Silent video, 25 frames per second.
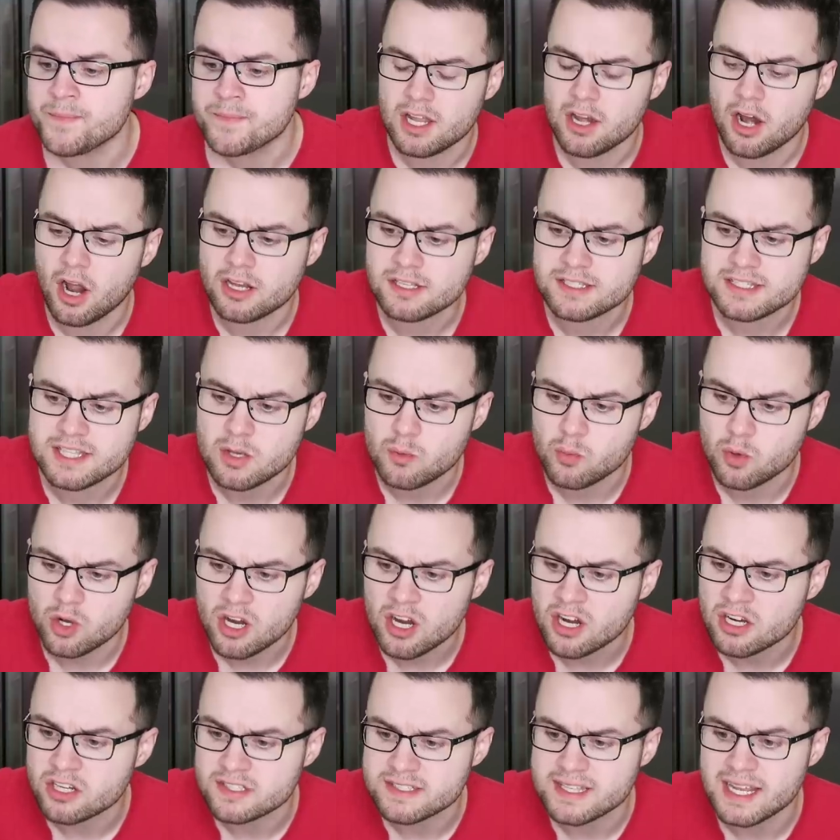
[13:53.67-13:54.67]
It honestly
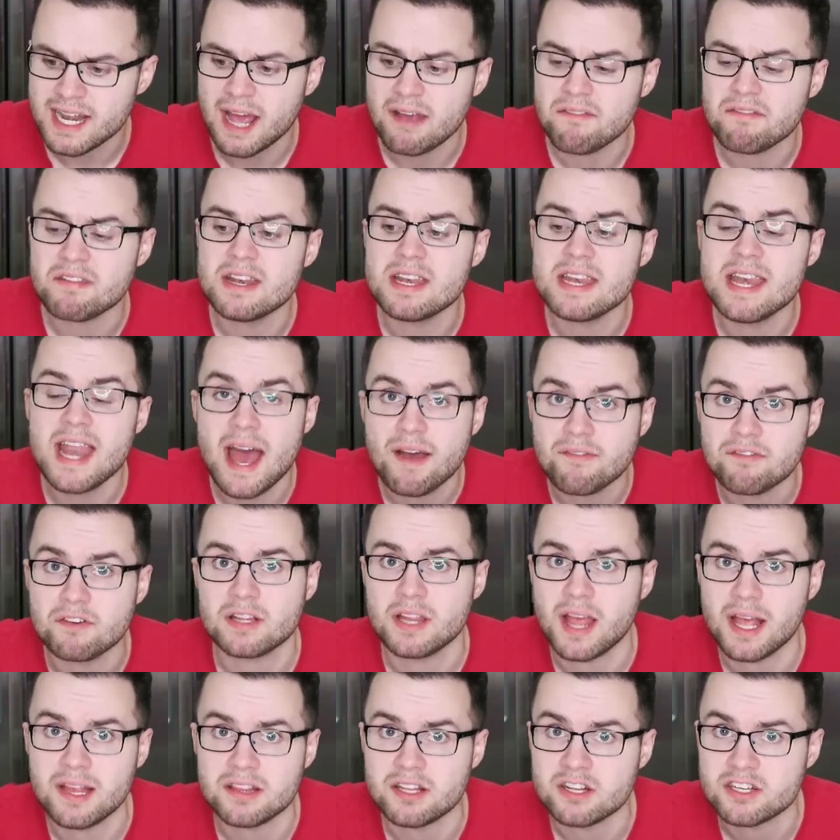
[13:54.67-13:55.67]
works, and I've never
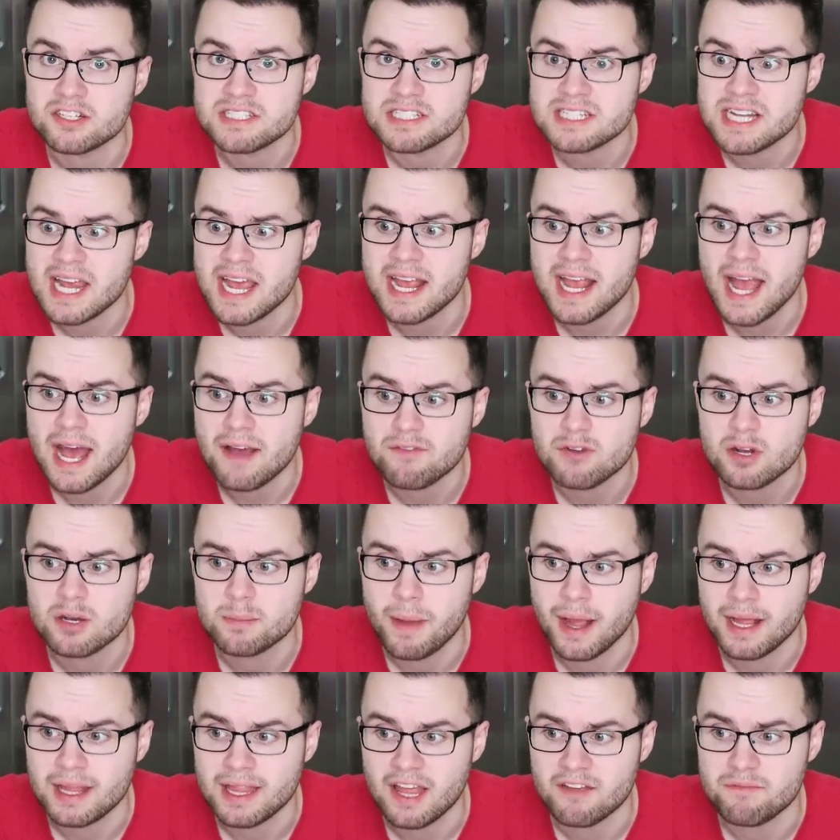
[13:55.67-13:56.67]
liked their steak ever in
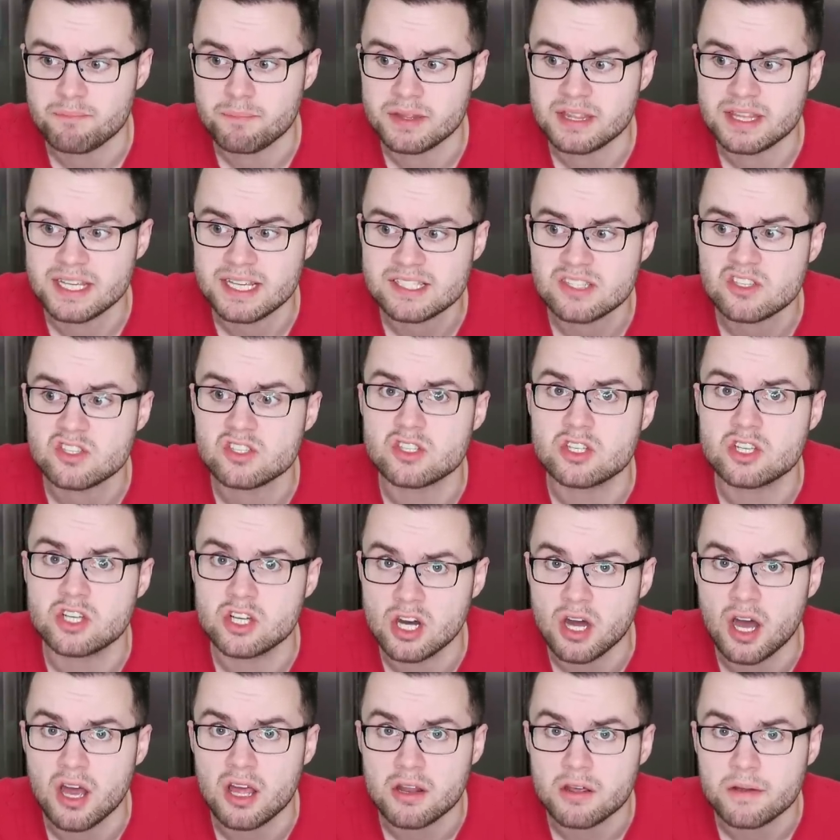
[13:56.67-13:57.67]
my life, but this is
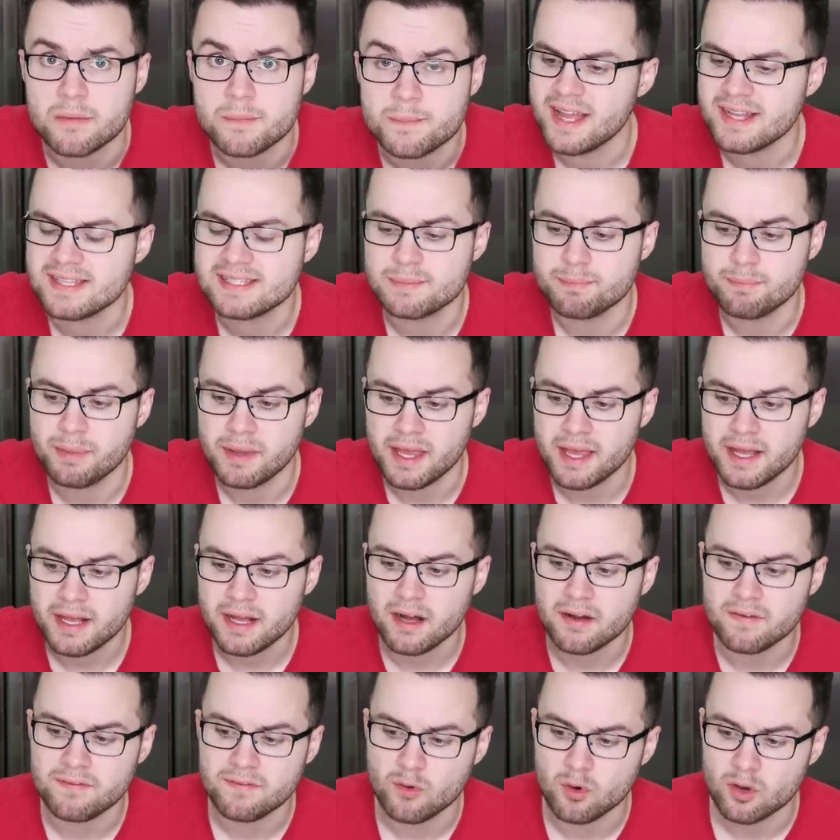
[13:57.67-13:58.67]
good. It's
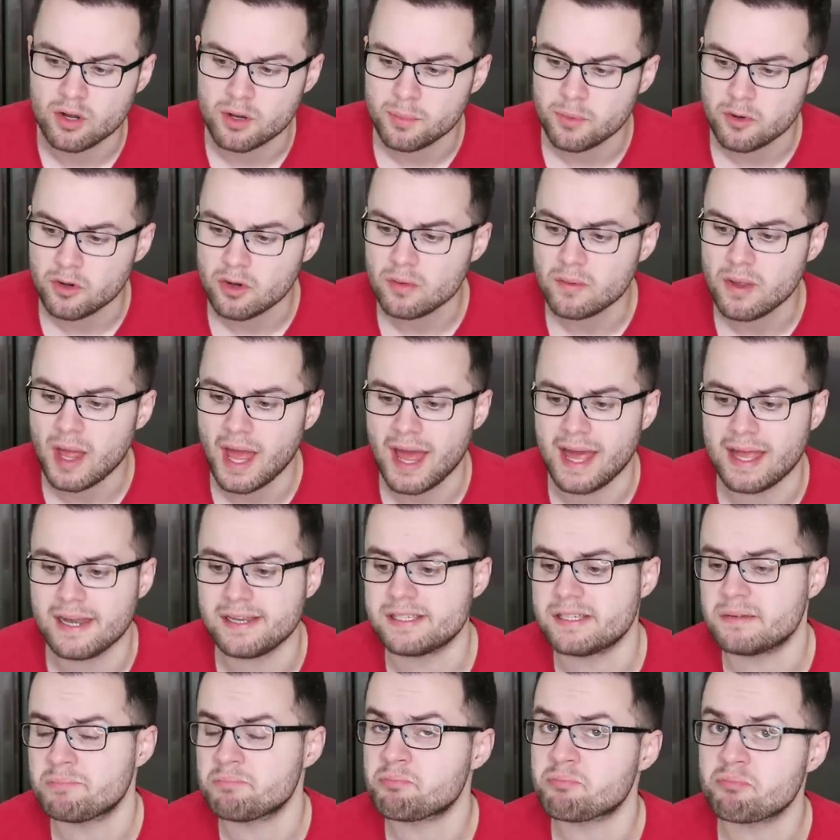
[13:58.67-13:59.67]
big, affordable,
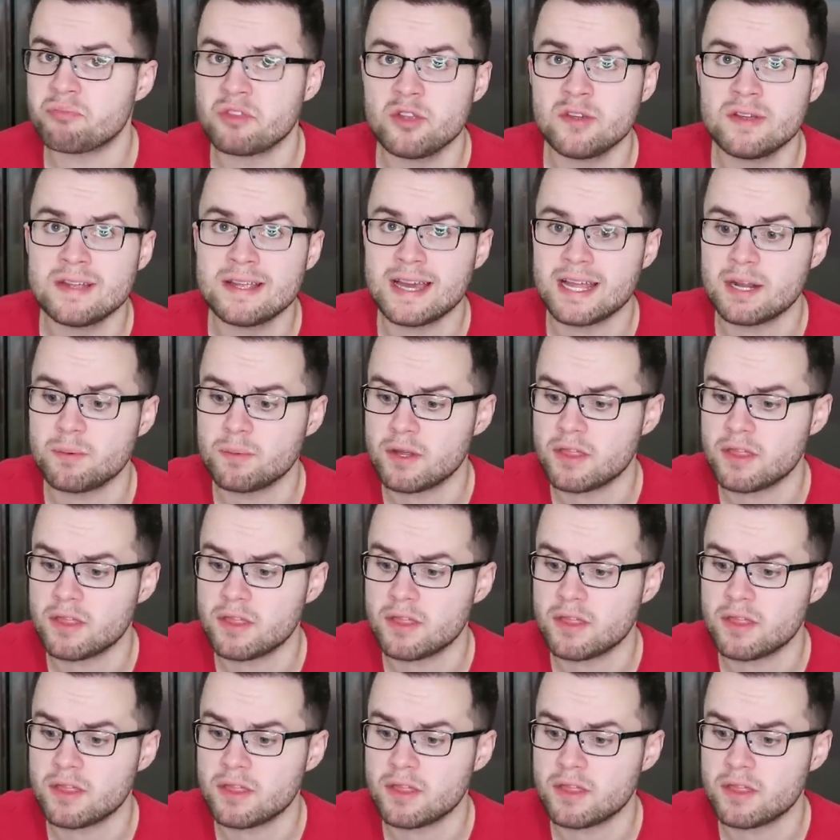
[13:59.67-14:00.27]
and you can get